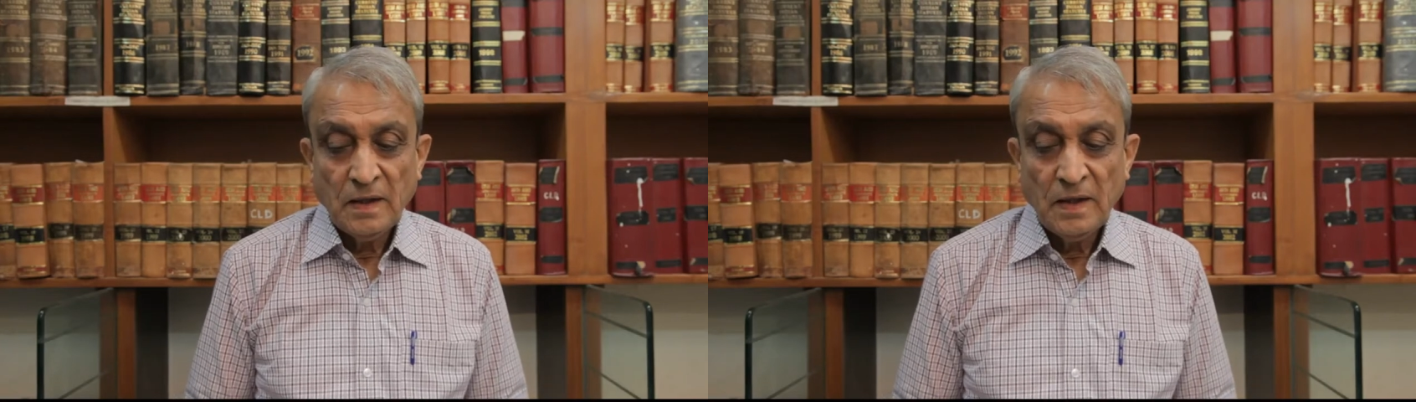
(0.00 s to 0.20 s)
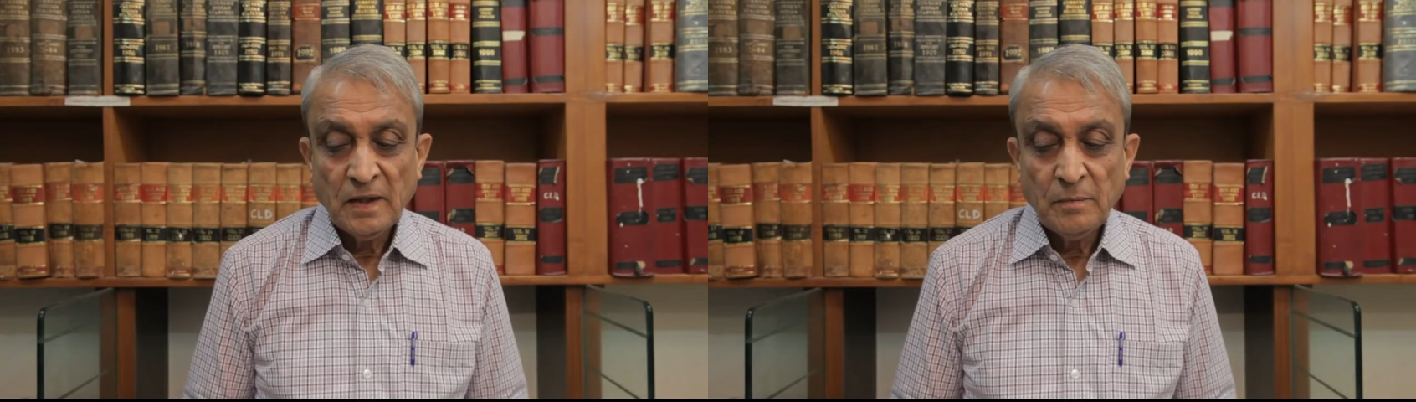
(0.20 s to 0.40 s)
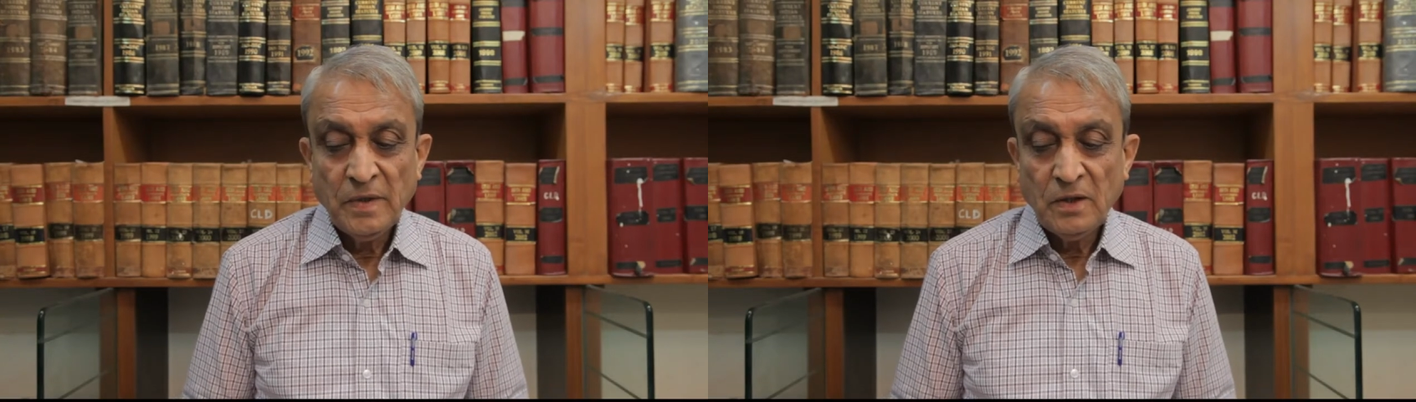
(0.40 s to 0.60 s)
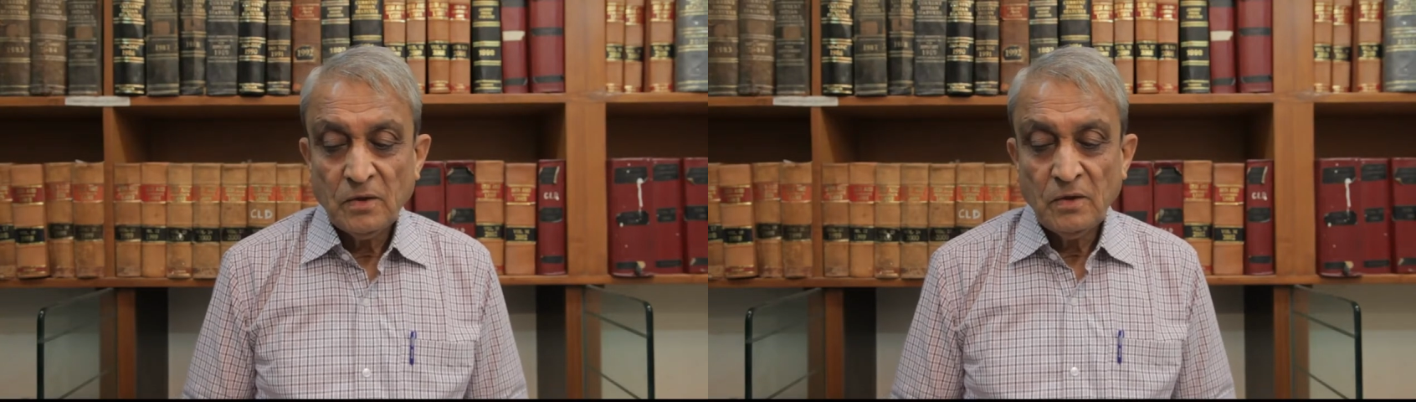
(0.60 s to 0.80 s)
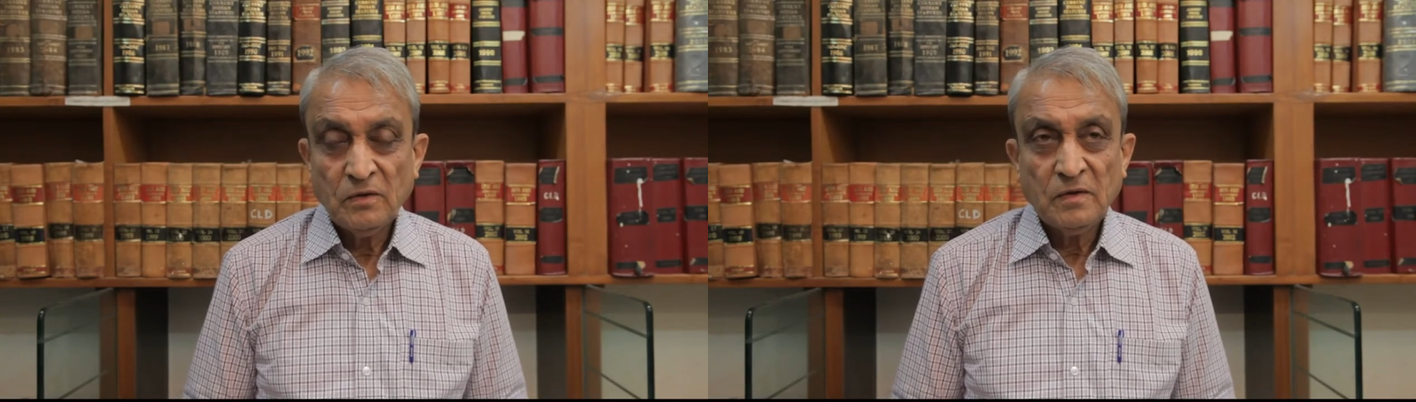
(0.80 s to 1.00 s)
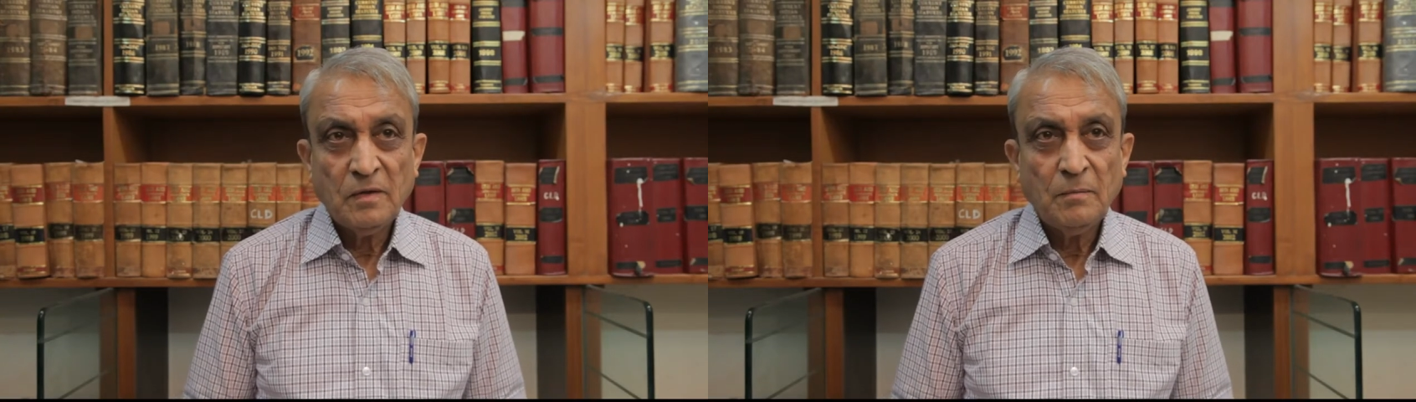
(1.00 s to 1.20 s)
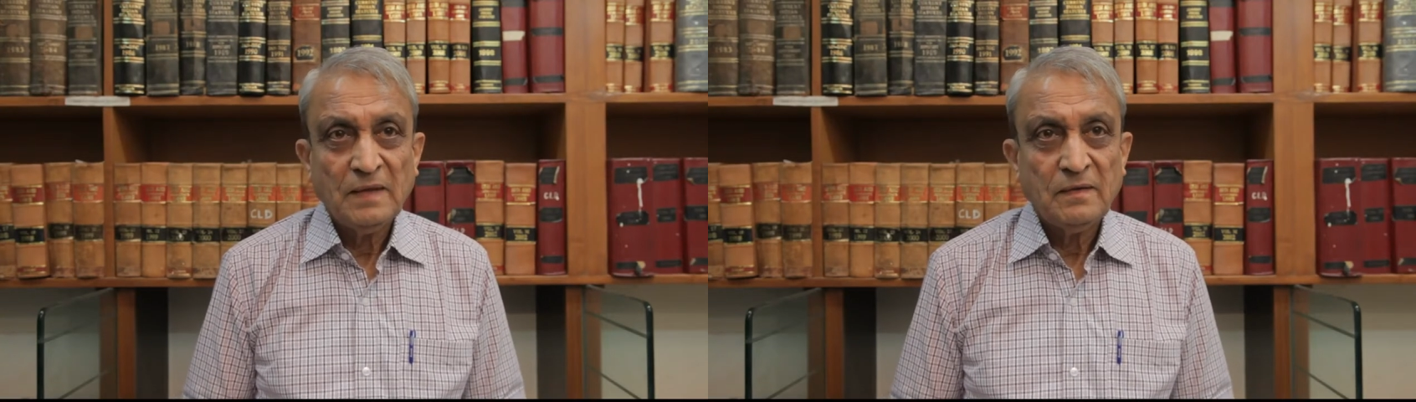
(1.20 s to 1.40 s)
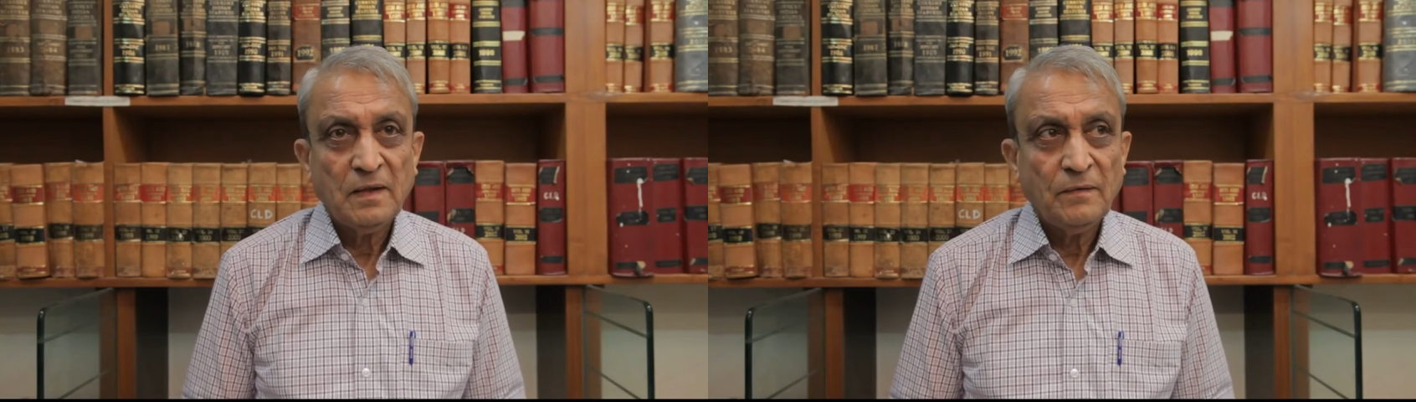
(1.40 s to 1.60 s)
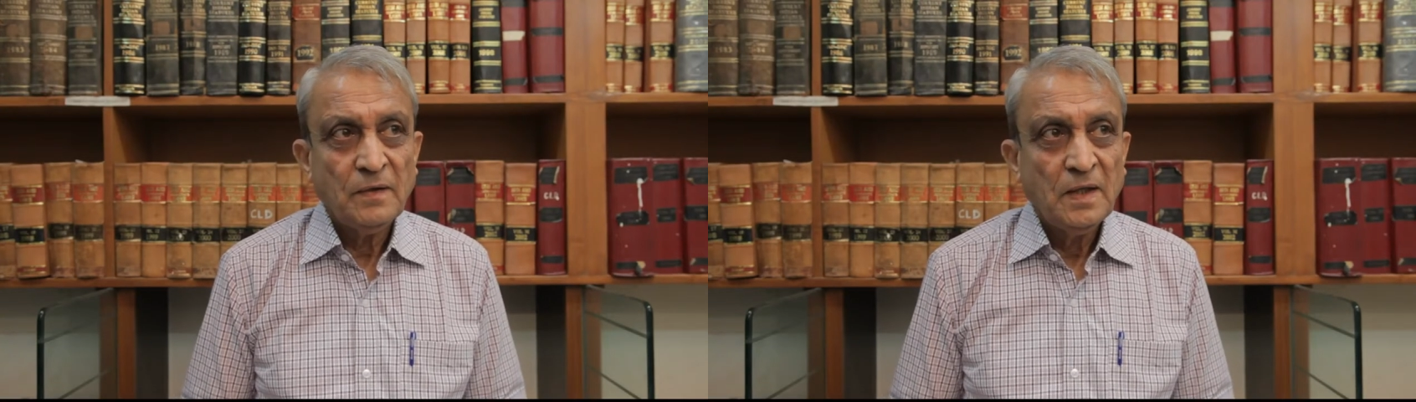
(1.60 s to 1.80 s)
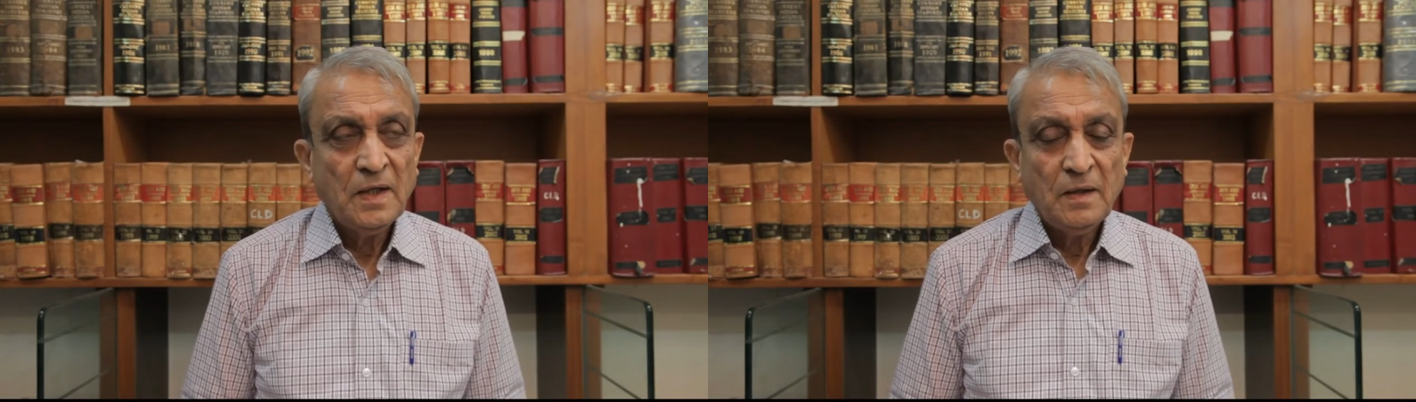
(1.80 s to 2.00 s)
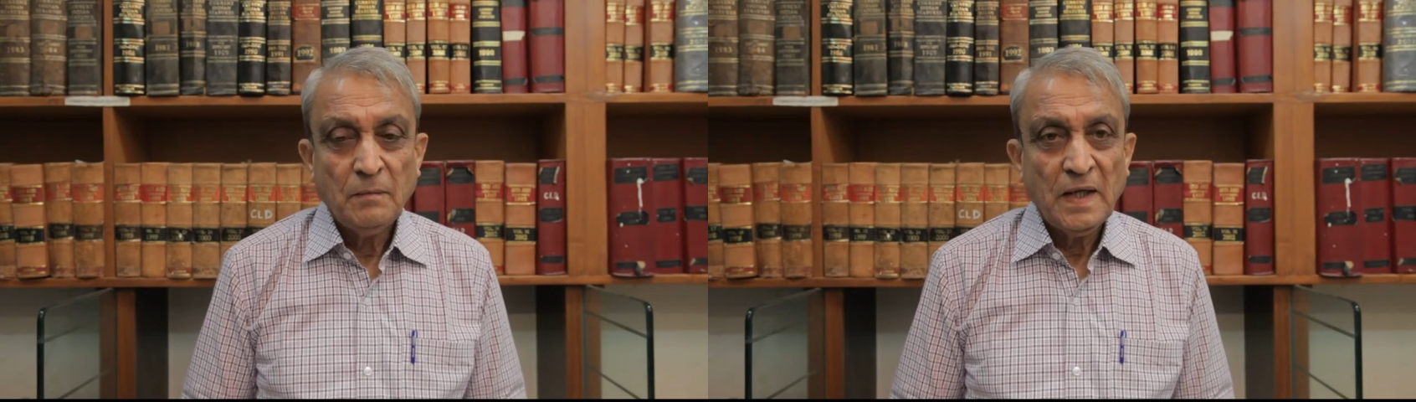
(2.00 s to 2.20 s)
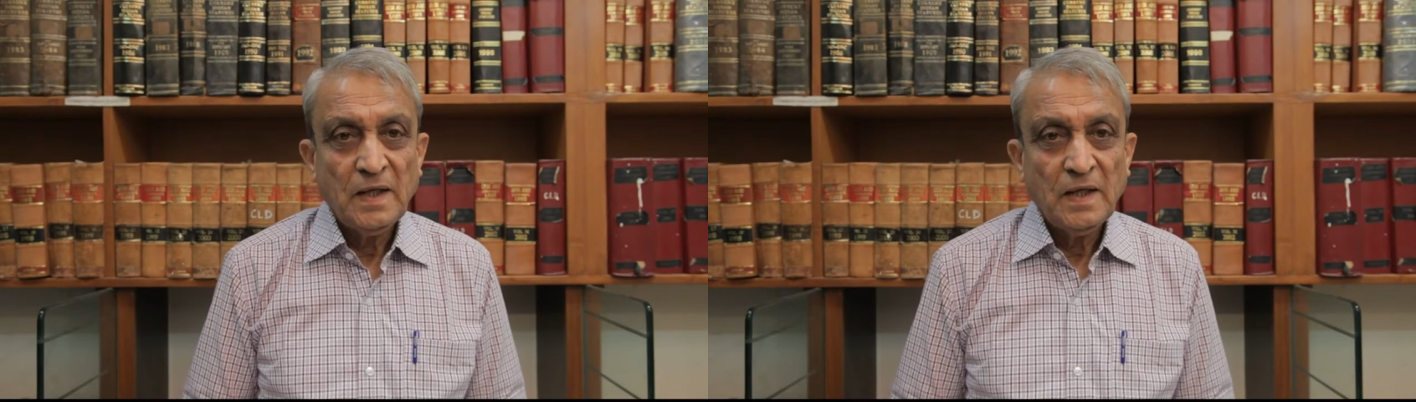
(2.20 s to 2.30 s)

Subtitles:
Let me introduce myself. My